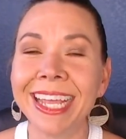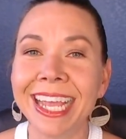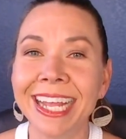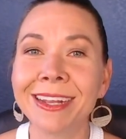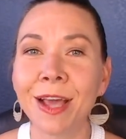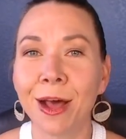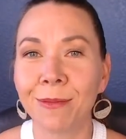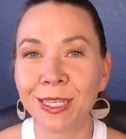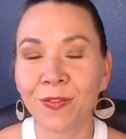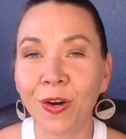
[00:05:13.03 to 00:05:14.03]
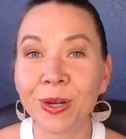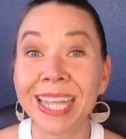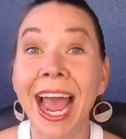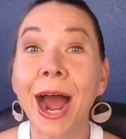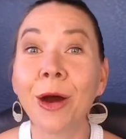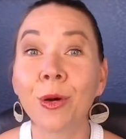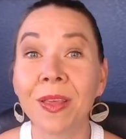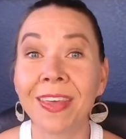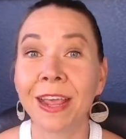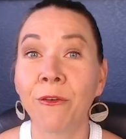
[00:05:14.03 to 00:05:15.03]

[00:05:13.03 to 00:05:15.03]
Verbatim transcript: income as far as how they